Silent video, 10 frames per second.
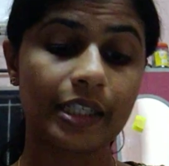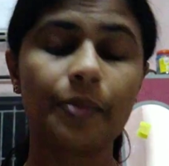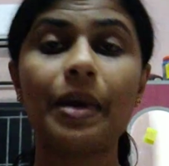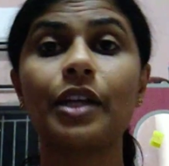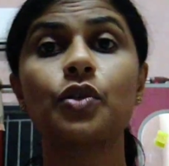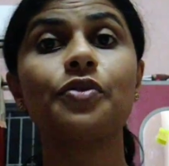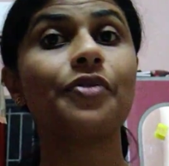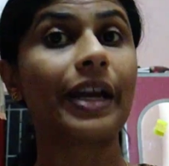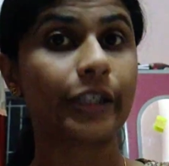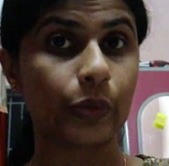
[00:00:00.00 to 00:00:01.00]

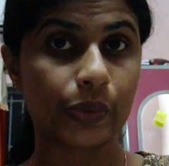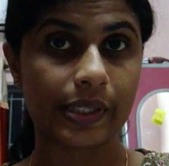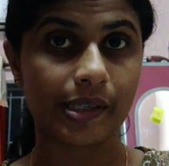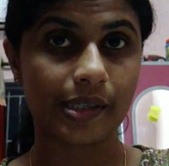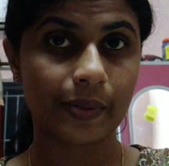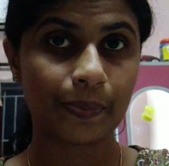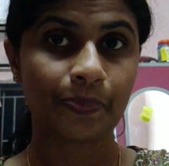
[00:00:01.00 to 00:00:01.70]
dermatophytosis.